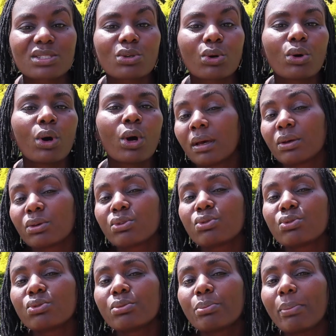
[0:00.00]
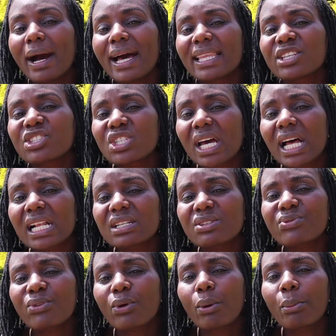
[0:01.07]
So you bar the child
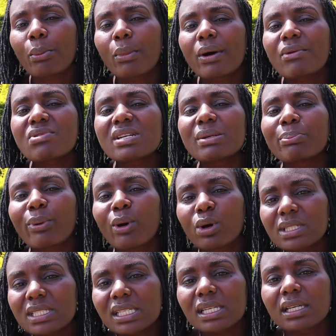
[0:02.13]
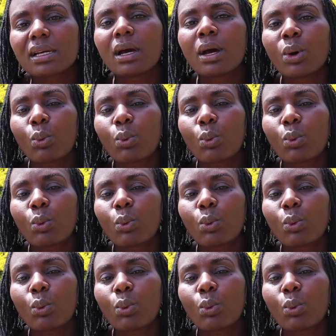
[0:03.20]
from reporting